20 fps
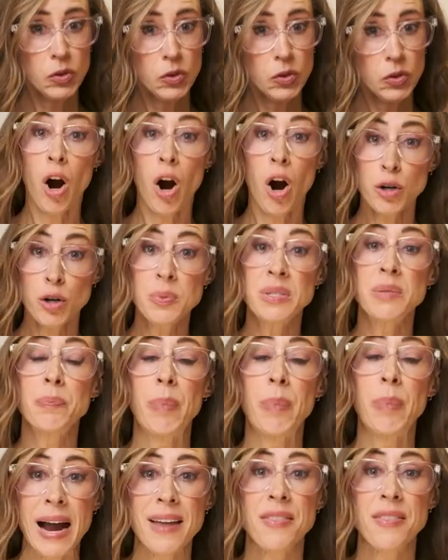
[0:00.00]
Carbs
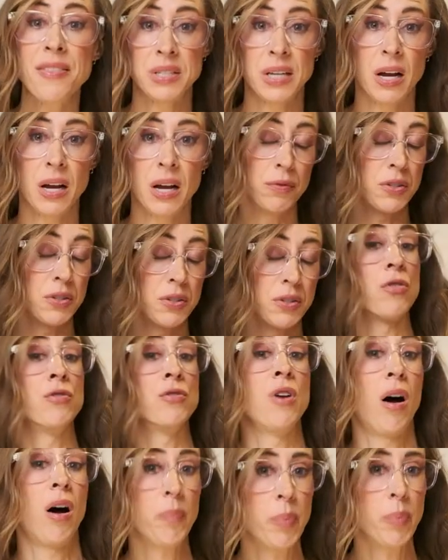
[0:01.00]
by themselves are
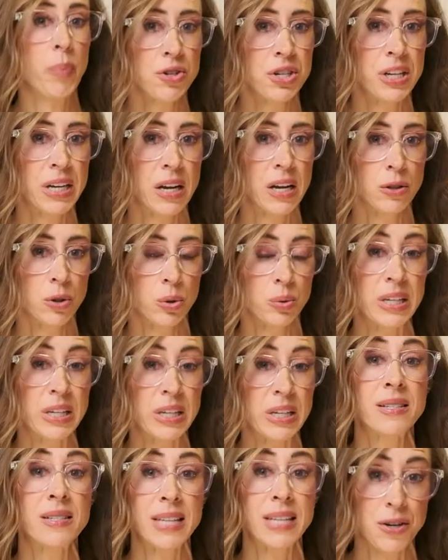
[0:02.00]
not
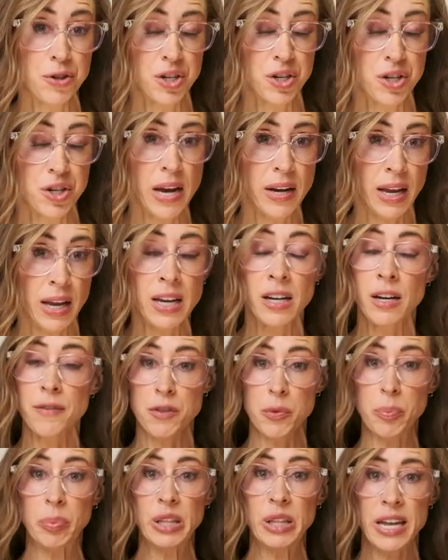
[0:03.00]
particularly satiating, and
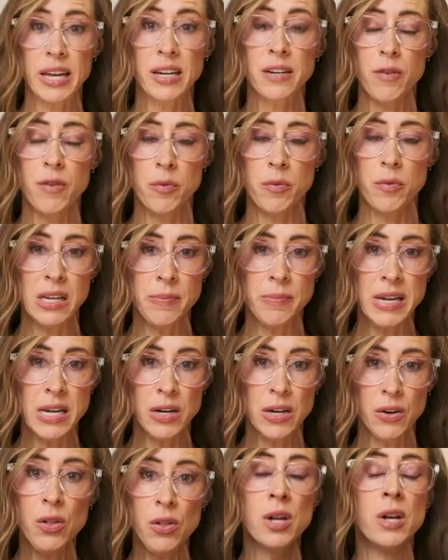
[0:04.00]
if the plan of a mini
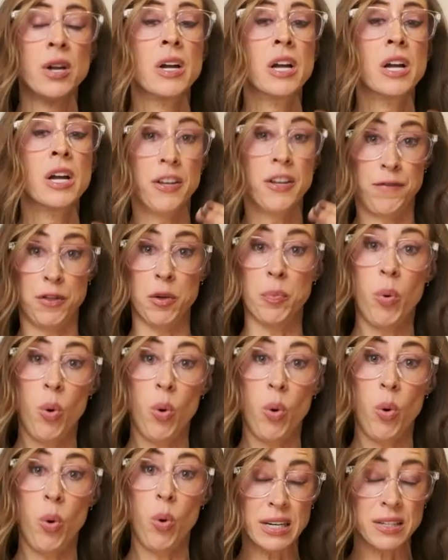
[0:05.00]
meal, if the
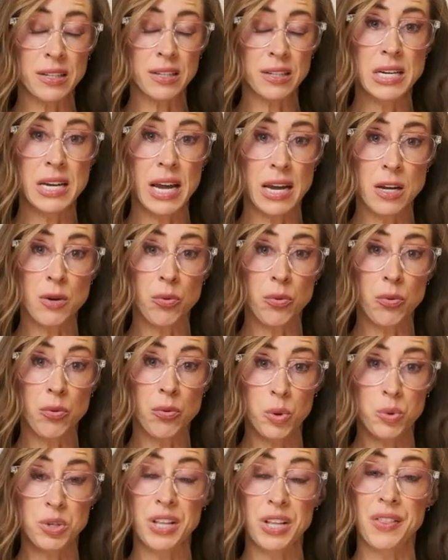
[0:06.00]
point is to get you
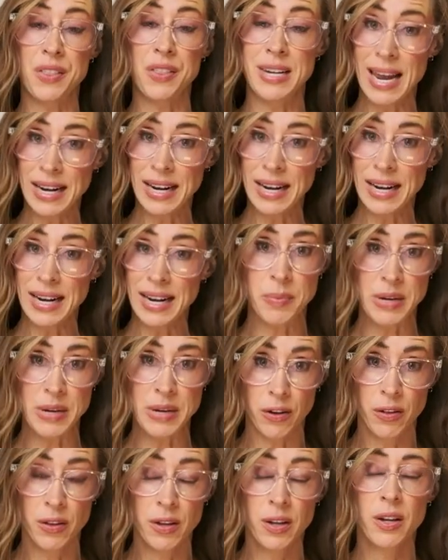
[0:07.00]
through to the next
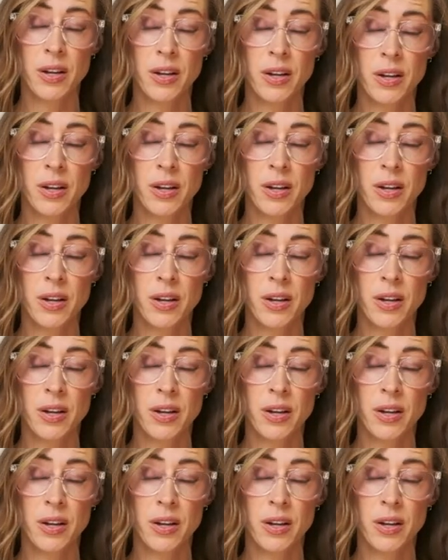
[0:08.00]
meal,